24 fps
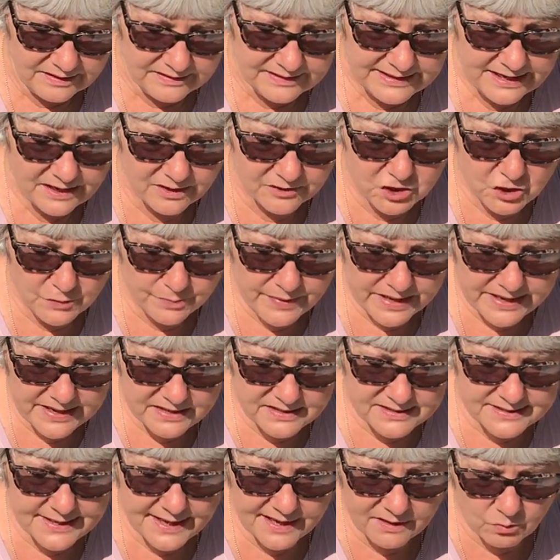Now you may
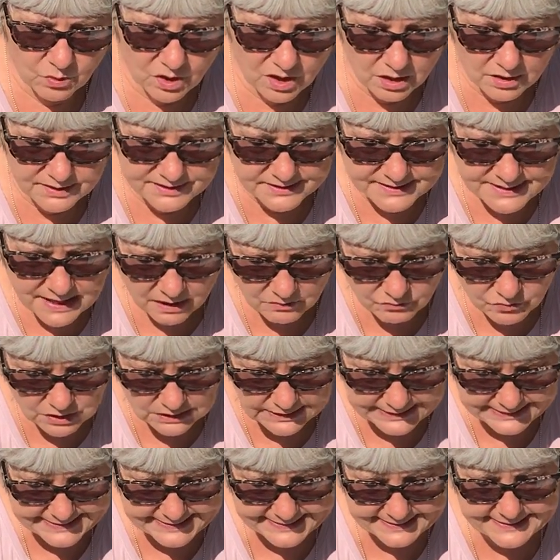say, well, it's not
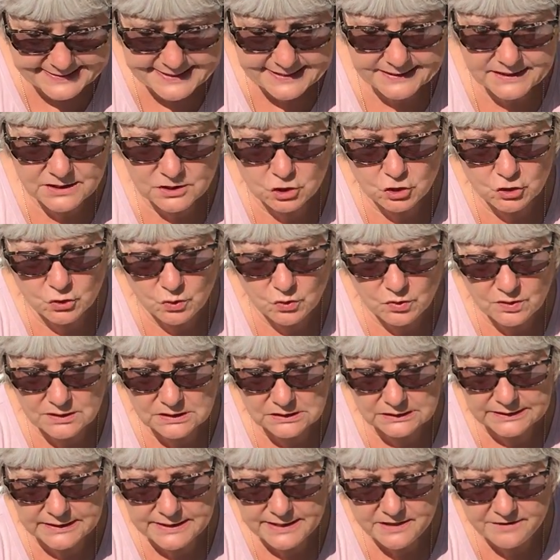really sticking to the
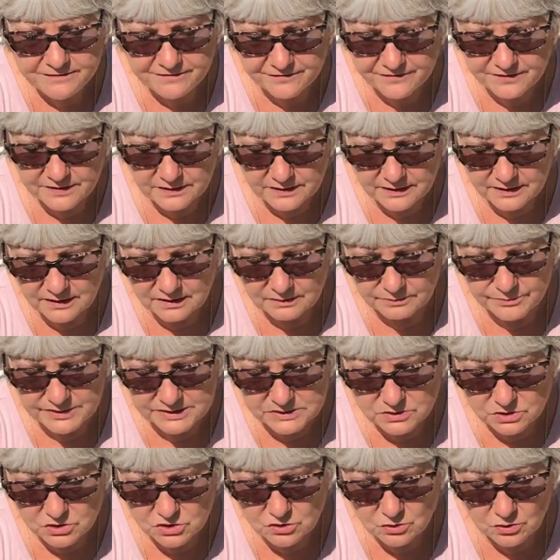leaf, Miss
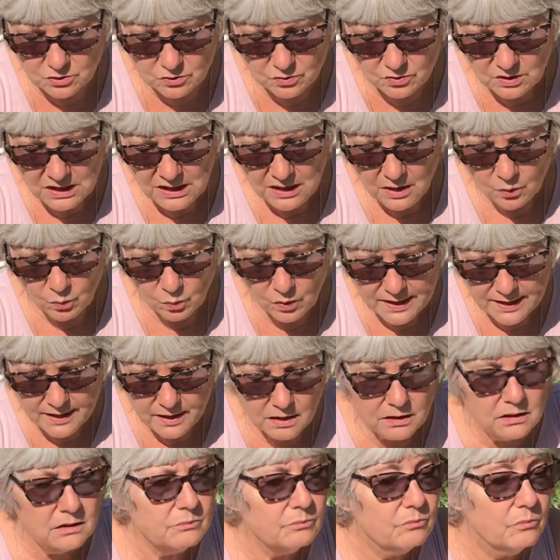Sue.
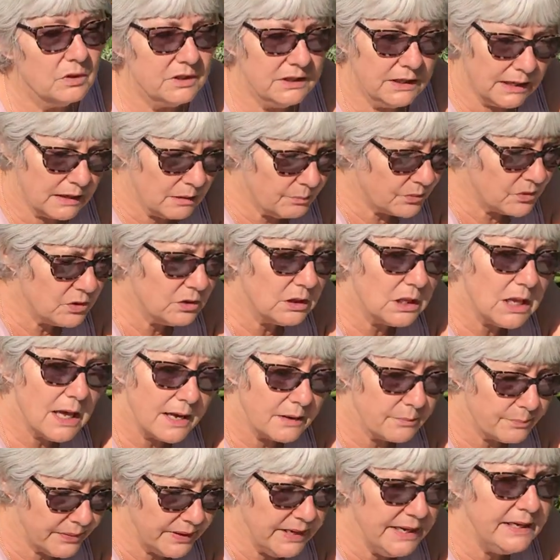Well, you got to put a lot
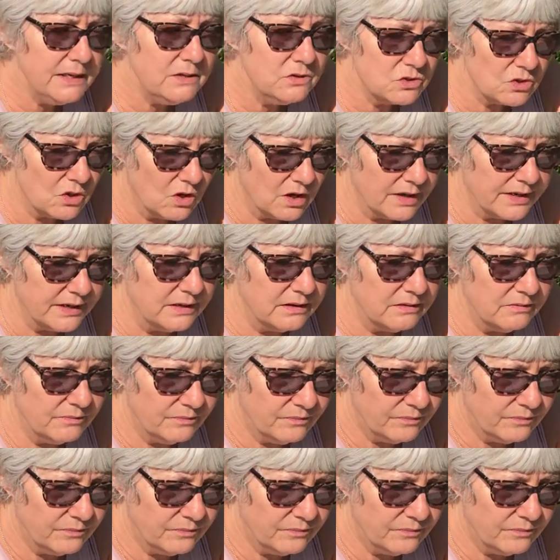of paint on it.